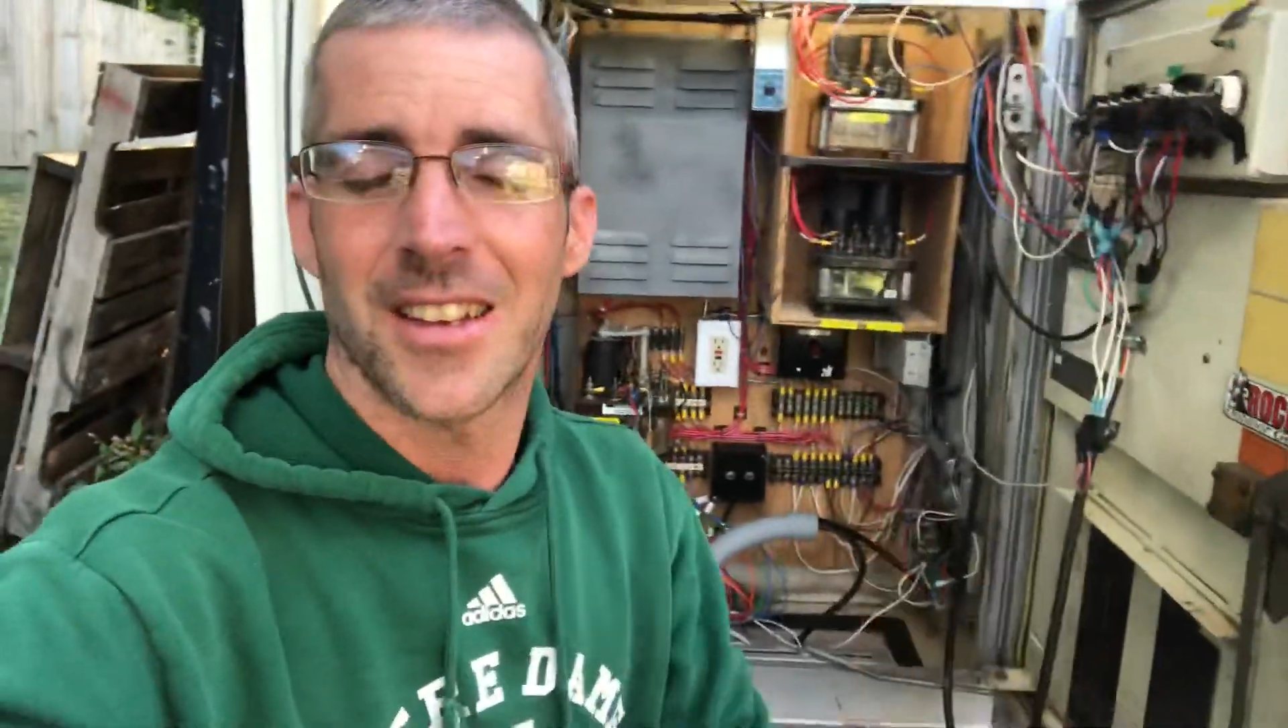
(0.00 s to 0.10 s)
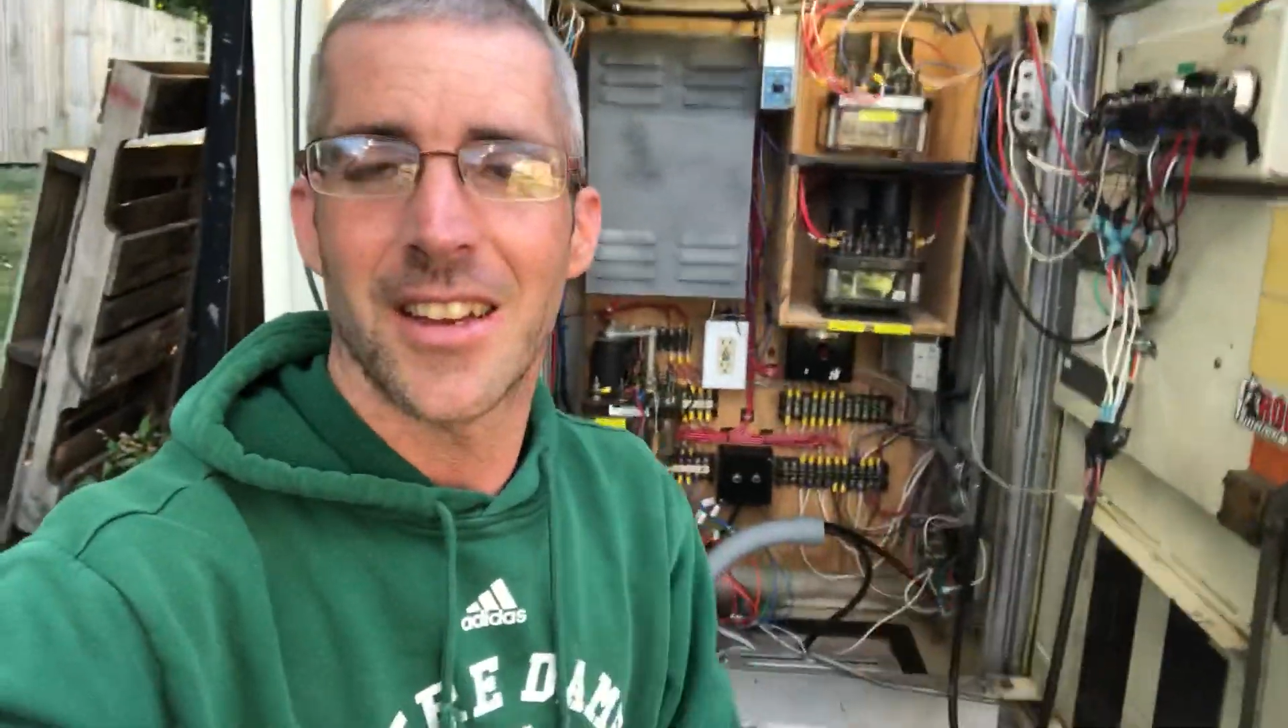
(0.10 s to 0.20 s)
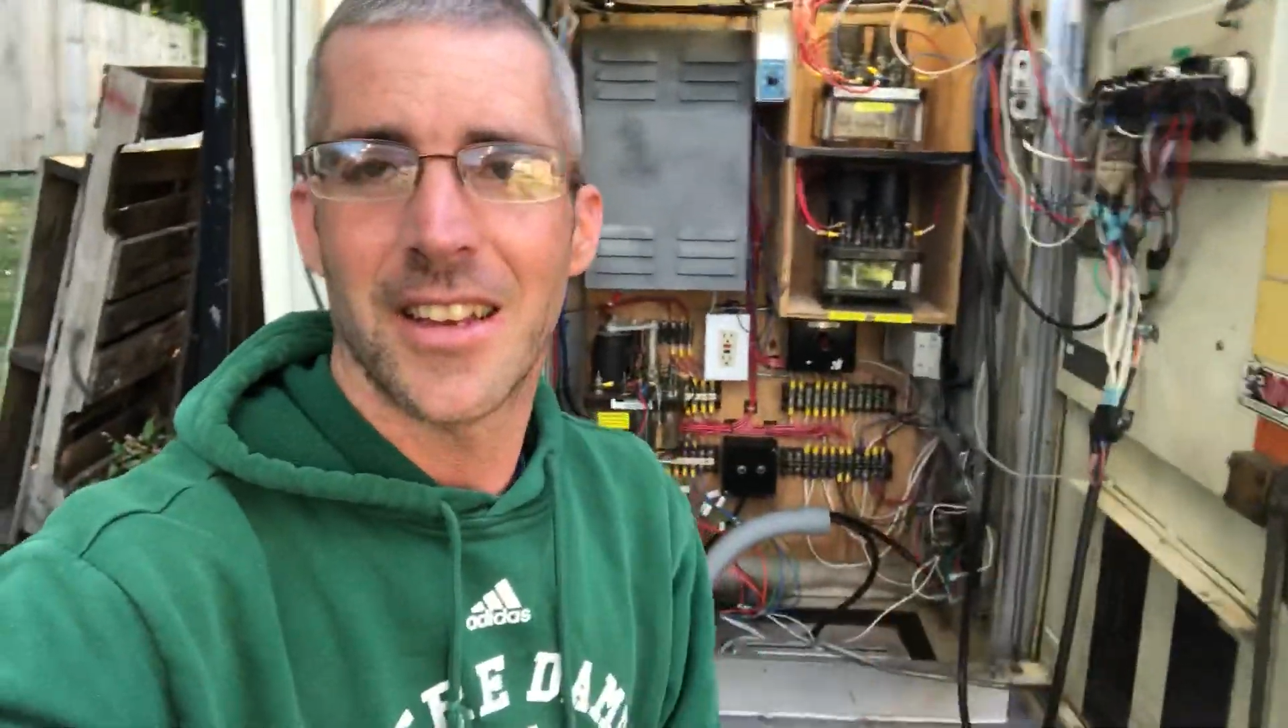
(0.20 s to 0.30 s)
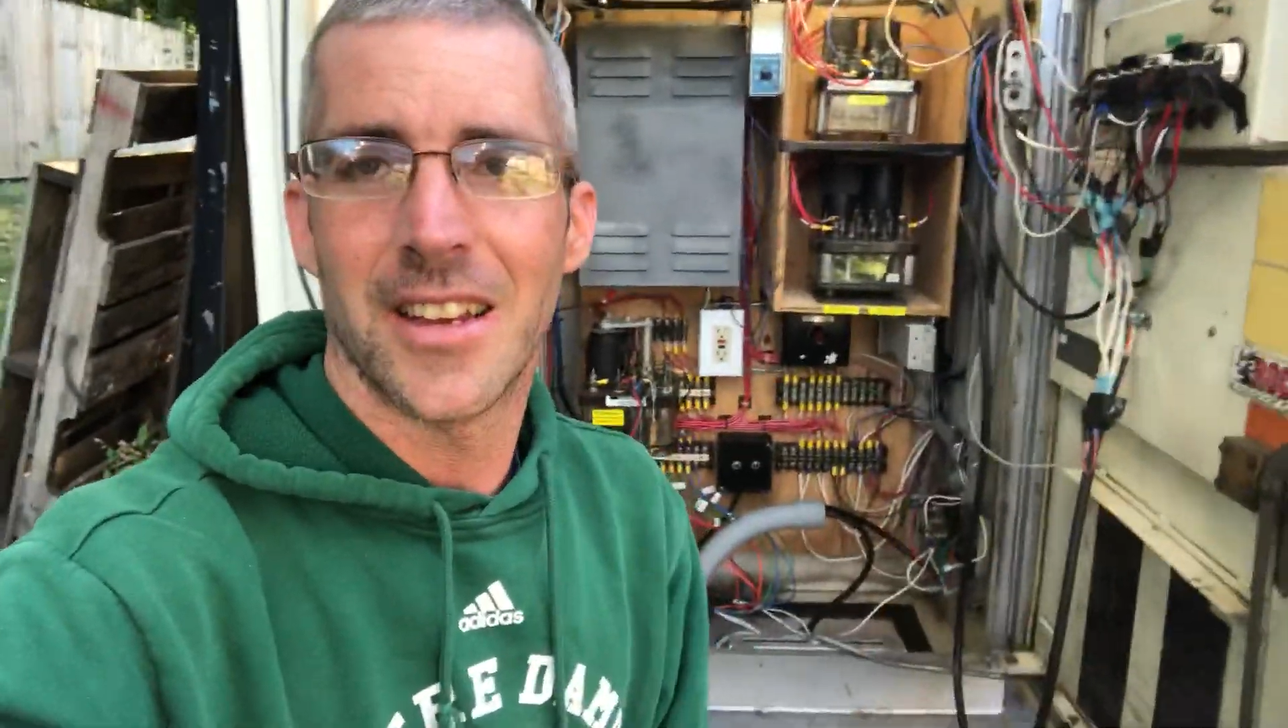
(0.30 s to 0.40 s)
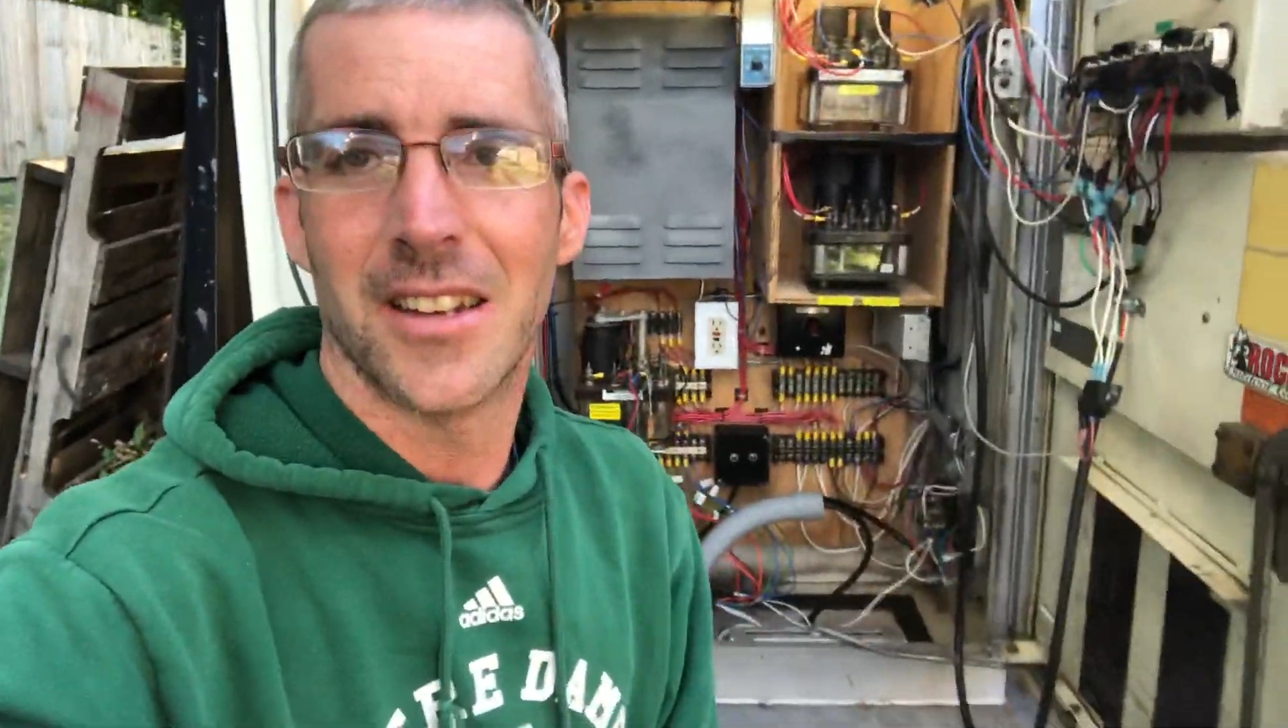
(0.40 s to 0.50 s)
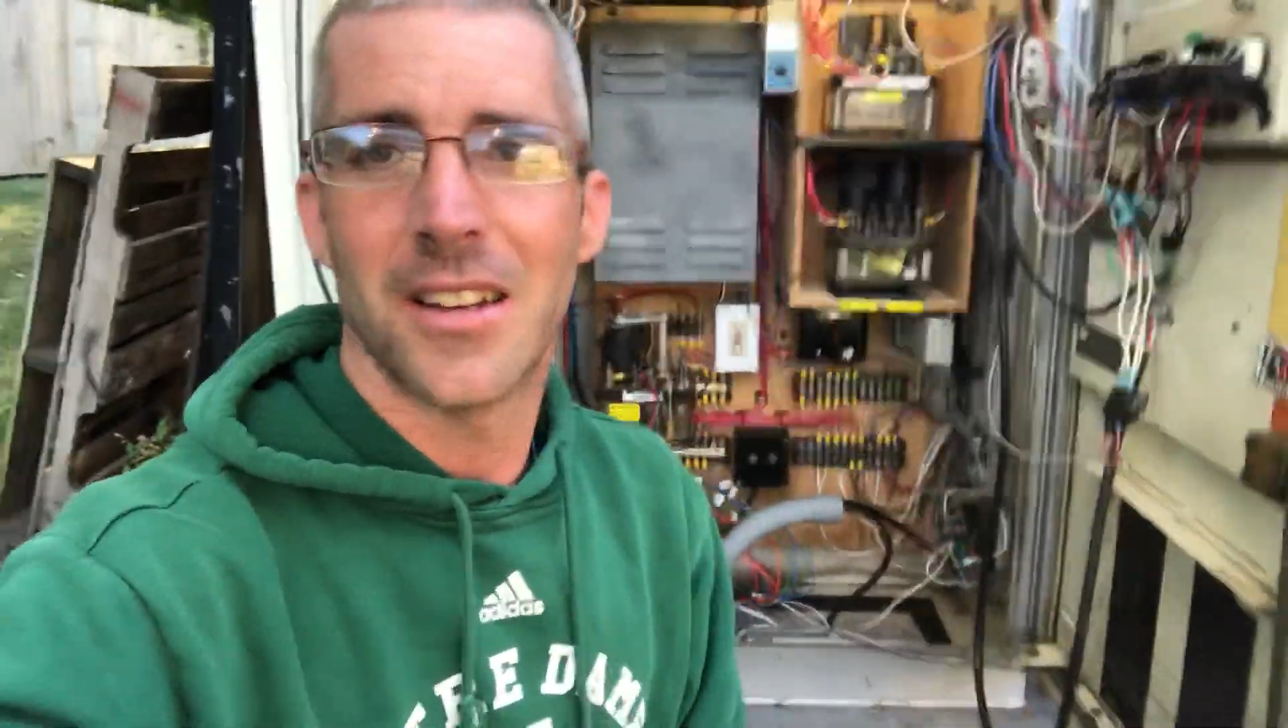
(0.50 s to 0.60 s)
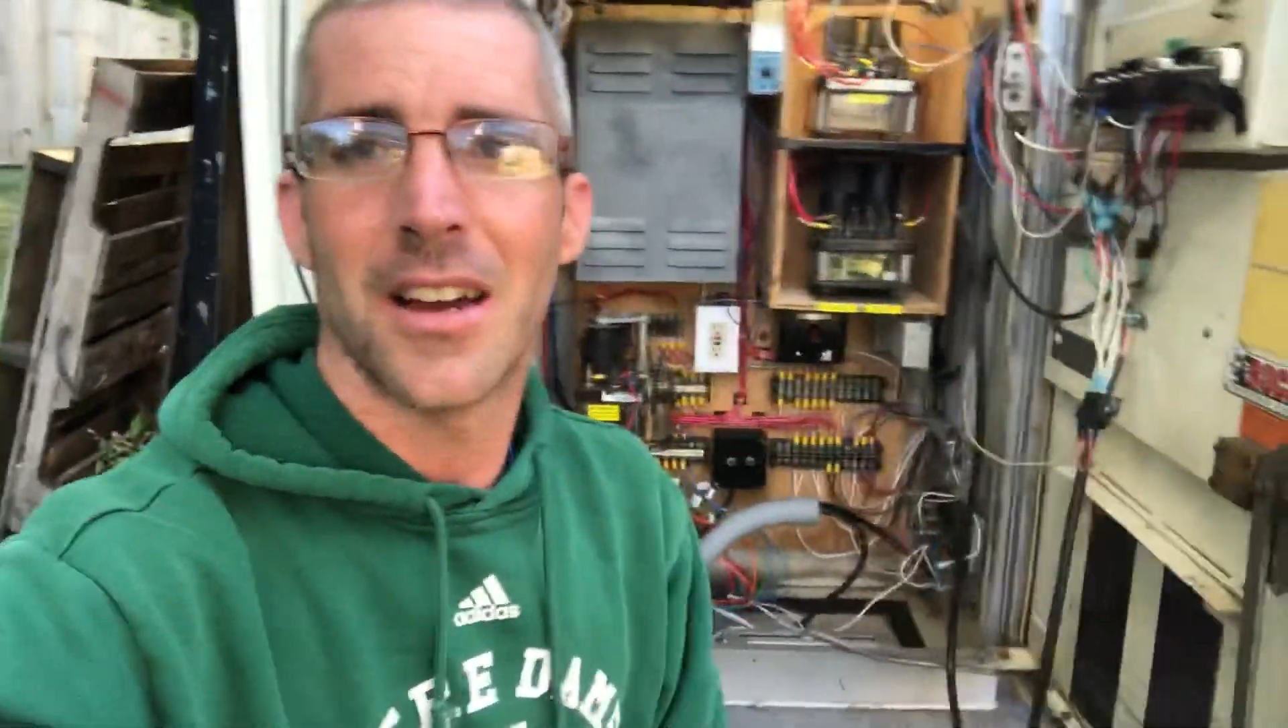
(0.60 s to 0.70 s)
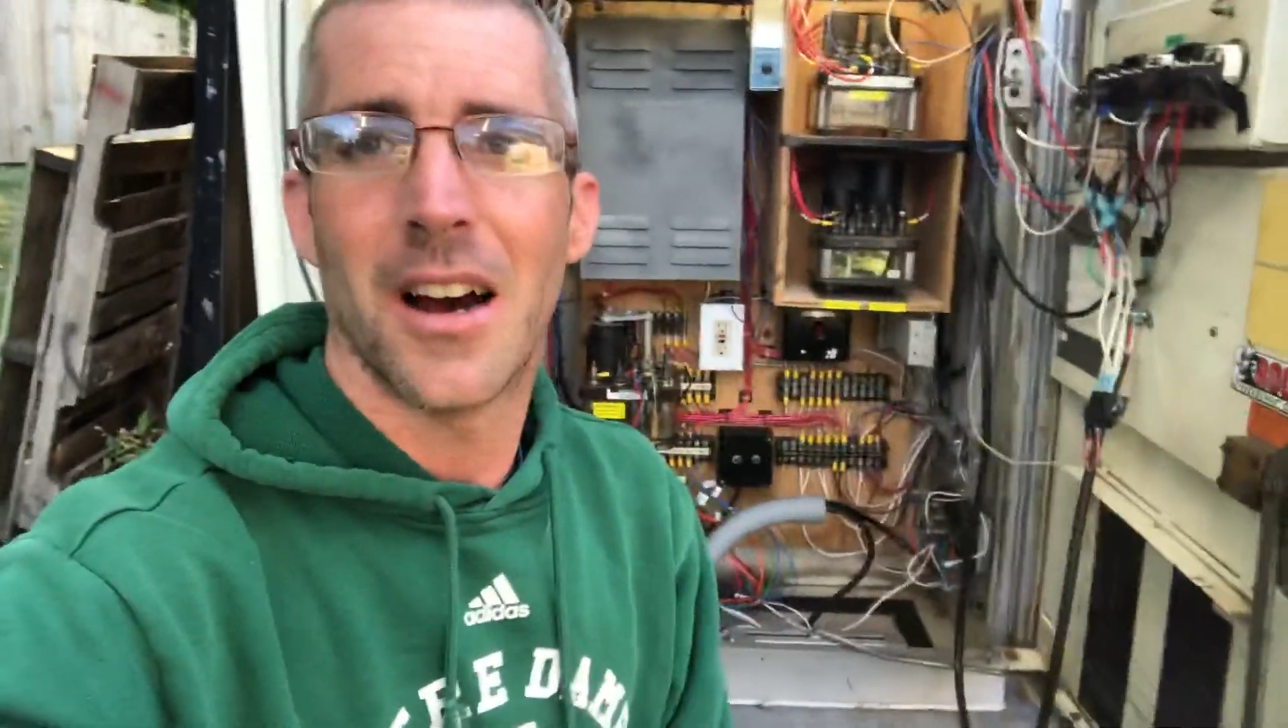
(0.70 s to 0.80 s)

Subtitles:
again.